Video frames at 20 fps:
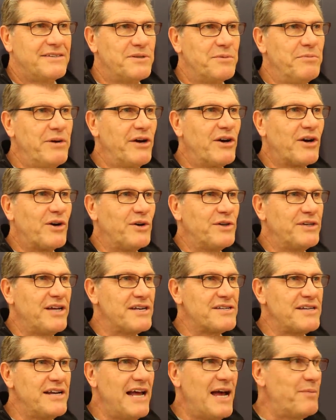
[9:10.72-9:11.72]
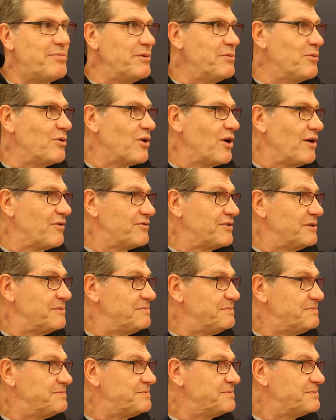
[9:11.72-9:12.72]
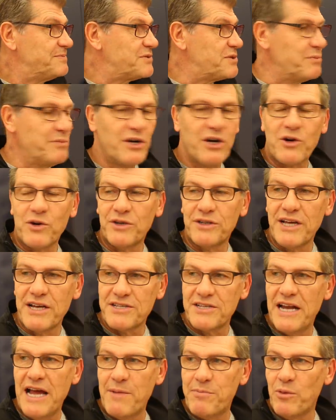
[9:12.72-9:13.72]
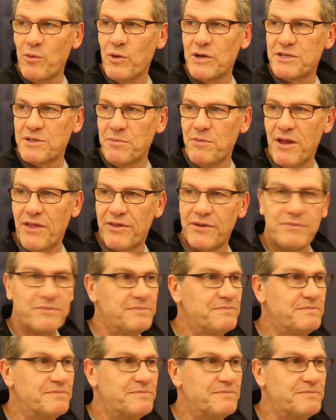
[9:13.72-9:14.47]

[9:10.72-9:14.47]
It's a miracle it doesn't happen more often. It's a miracle it doesn't happen once a month.